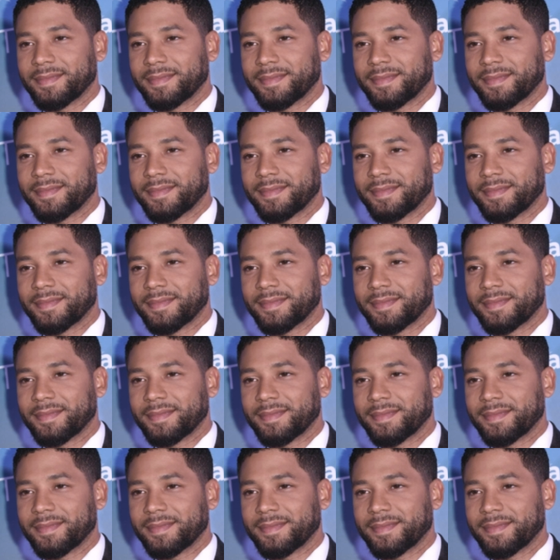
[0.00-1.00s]

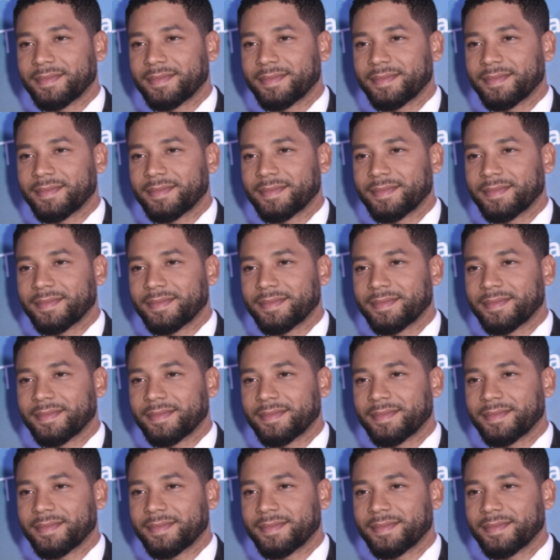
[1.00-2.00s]

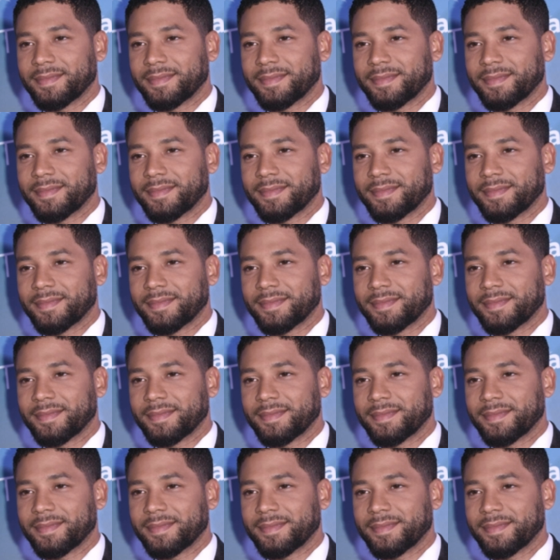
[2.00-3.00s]

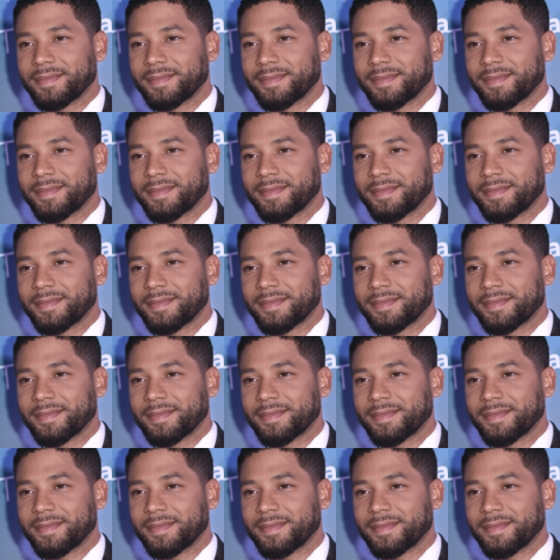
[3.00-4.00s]

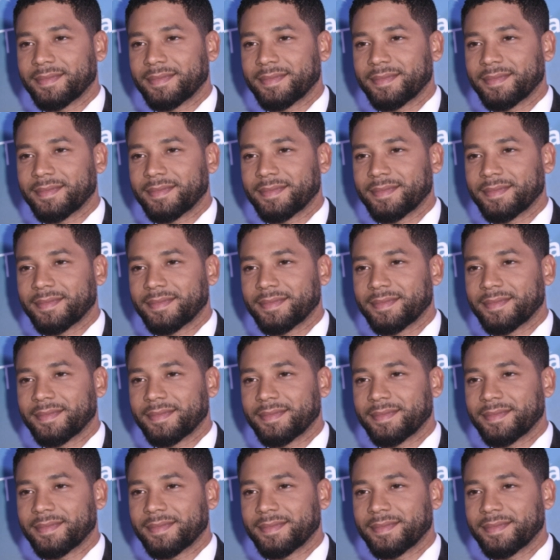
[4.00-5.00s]

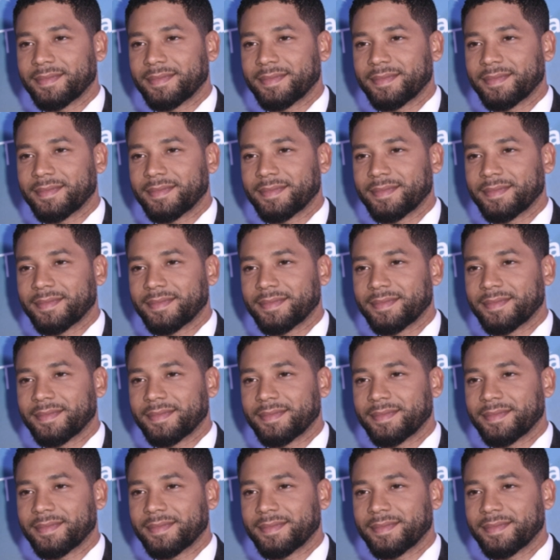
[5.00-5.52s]
[no speech]